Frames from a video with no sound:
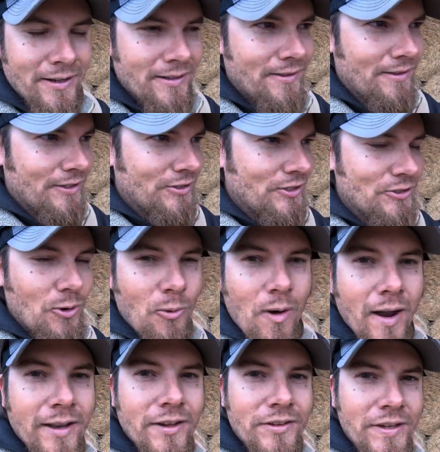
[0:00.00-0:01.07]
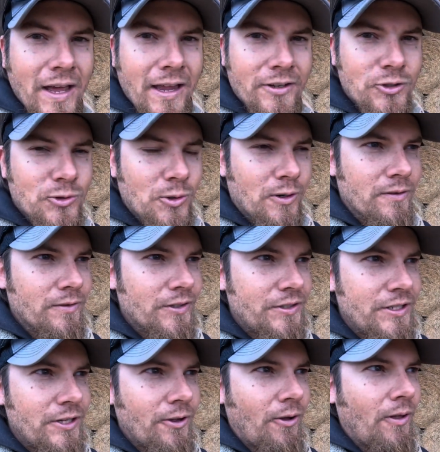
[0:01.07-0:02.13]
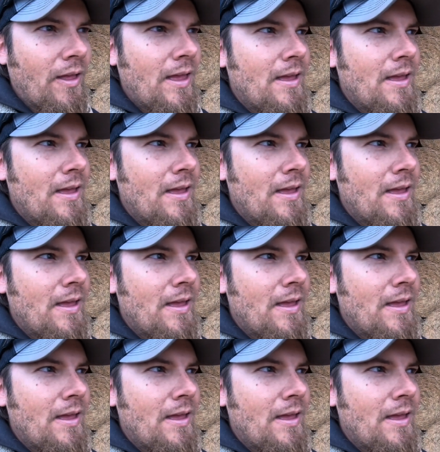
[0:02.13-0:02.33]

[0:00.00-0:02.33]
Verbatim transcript: This is a one and done sort of a deal.